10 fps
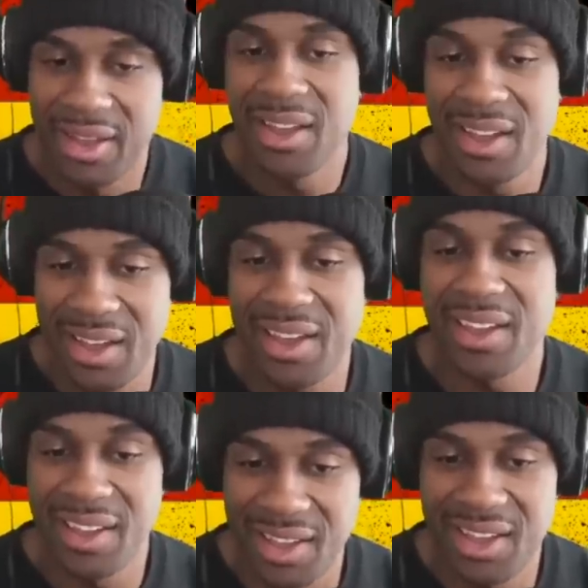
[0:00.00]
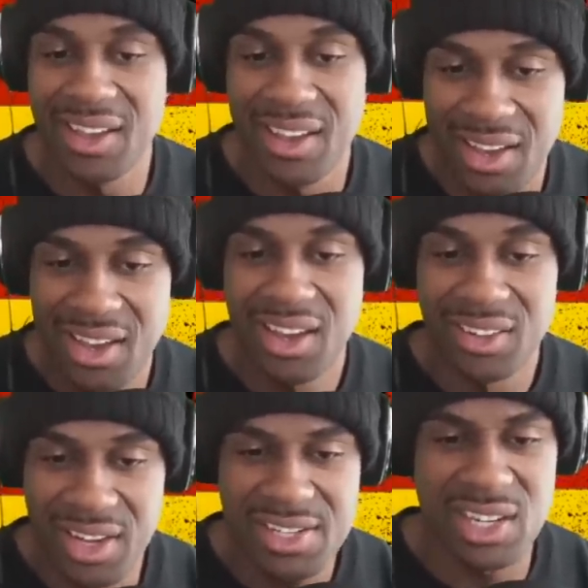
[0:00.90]
Hey,
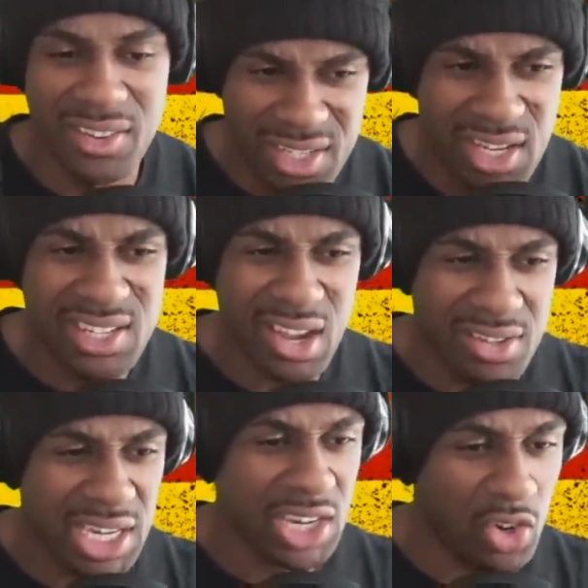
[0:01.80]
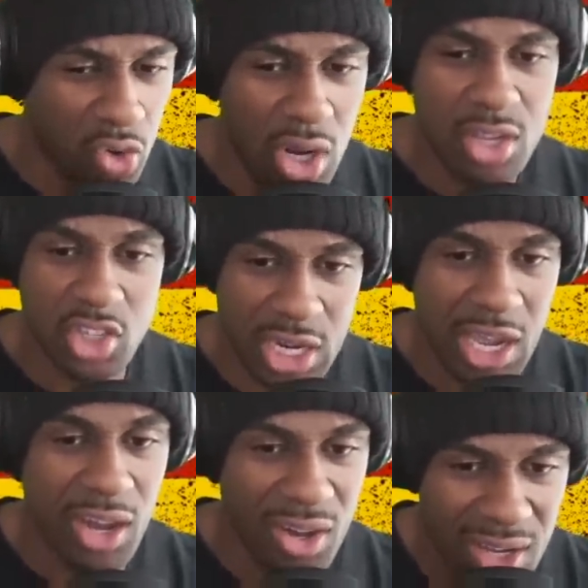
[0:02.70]
listen, this just sounds like grunge
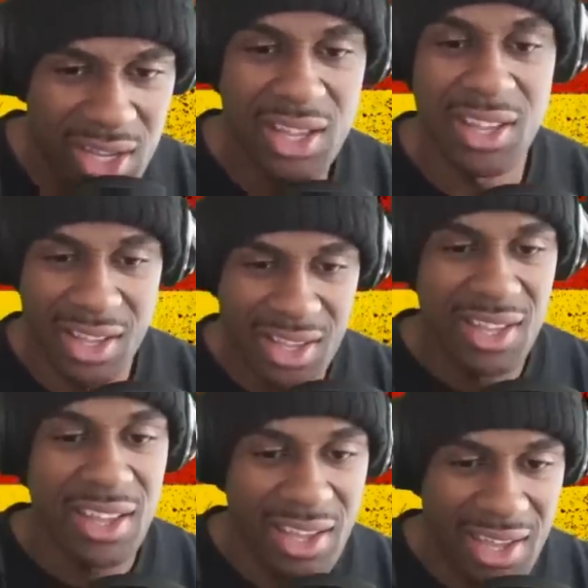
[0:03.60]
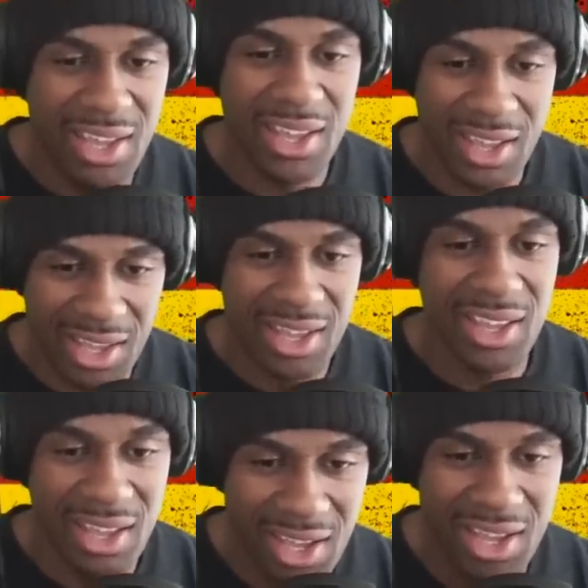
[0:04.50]
now.
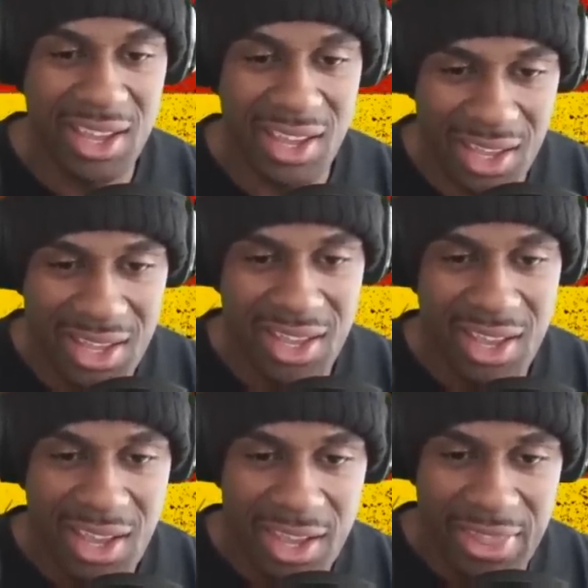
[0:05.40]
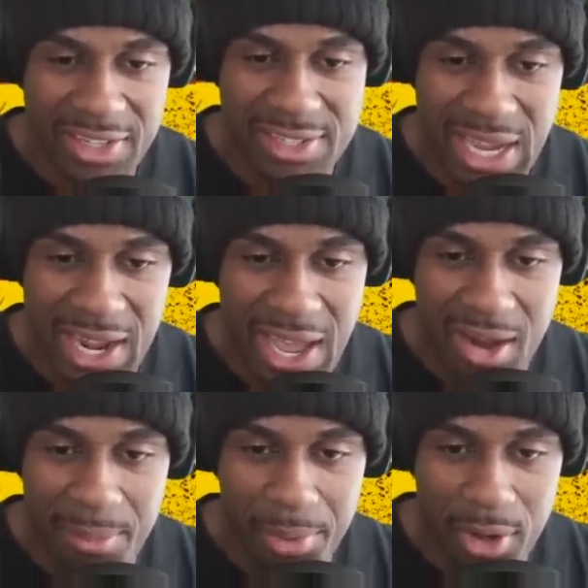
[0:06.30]
Hey, that's Dat
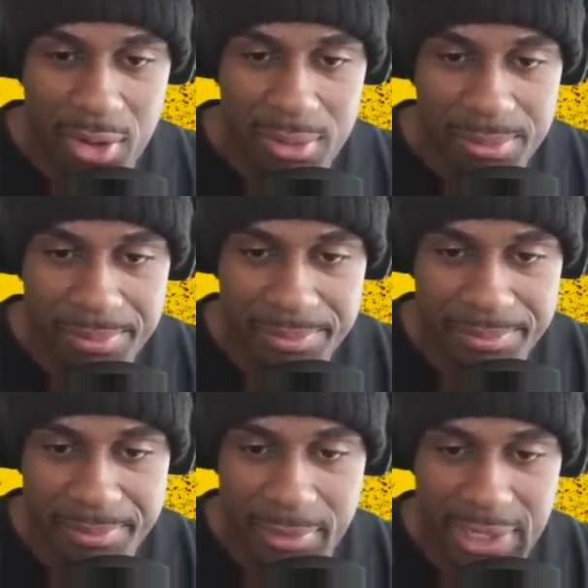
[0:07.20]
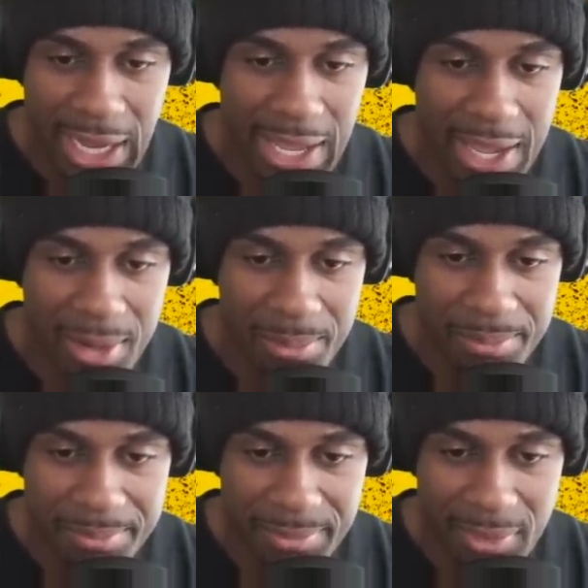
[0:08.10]
Adam, bro. Dat Adam.
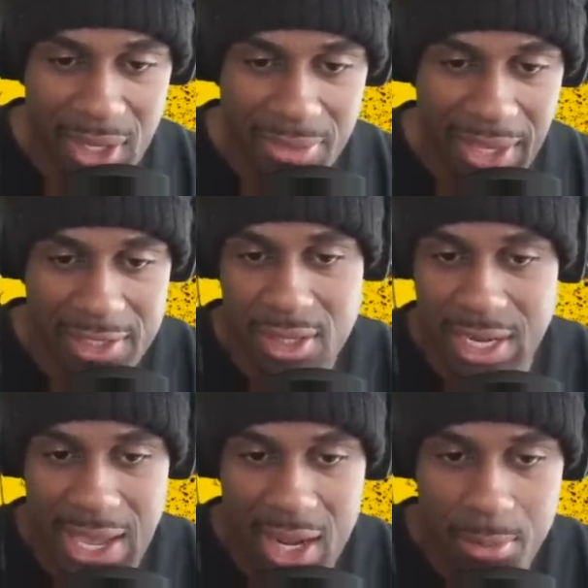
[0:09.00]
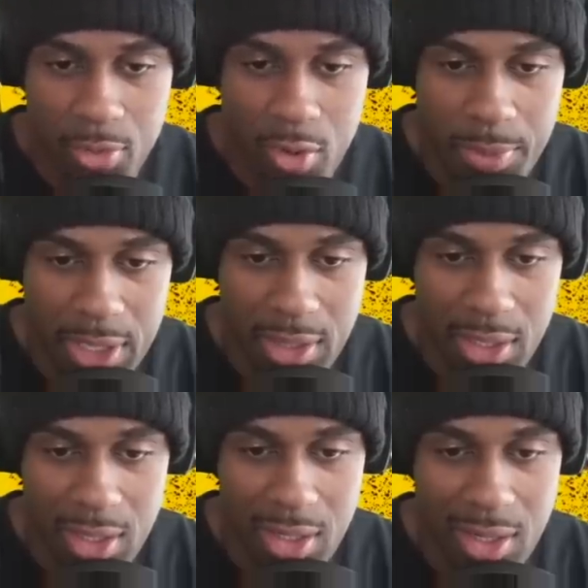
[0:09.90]
That's the Dat Adam group right
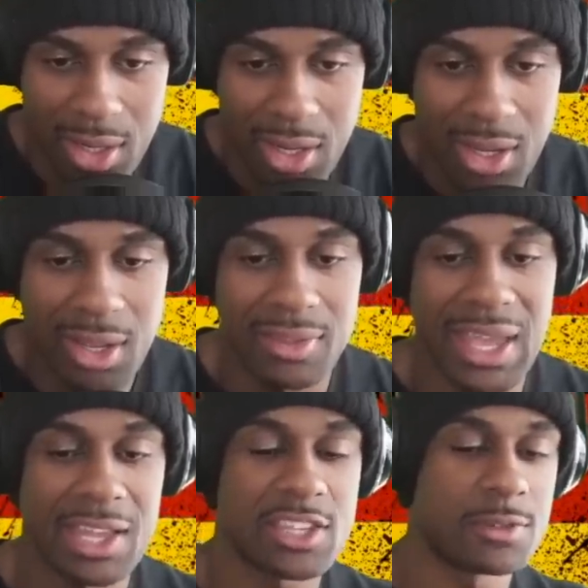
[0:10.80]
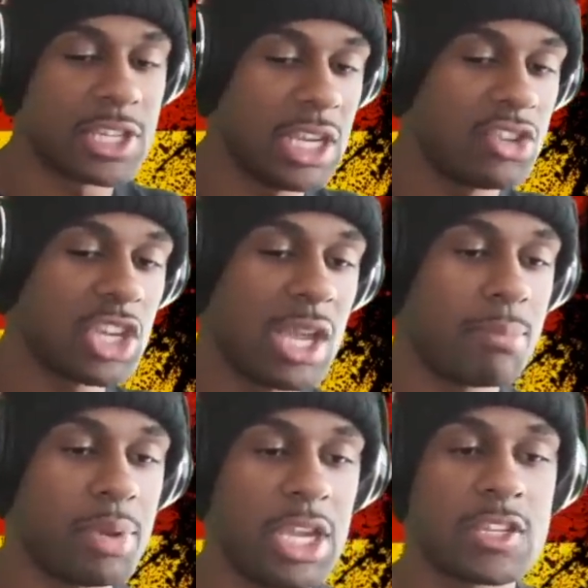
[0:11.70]
there. That's
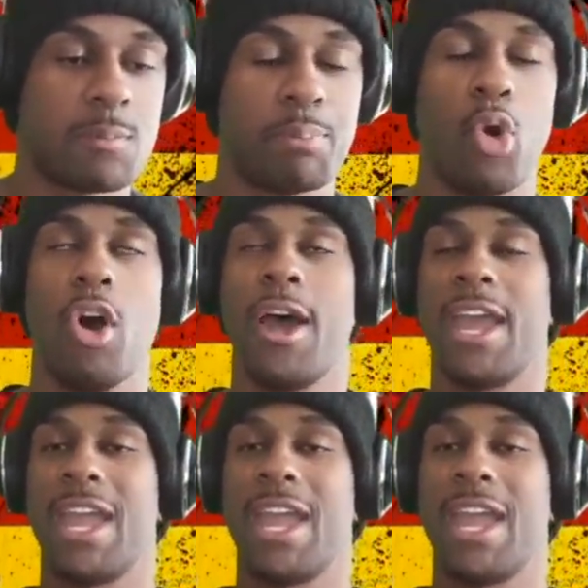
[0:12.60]
TJ Beast Boy.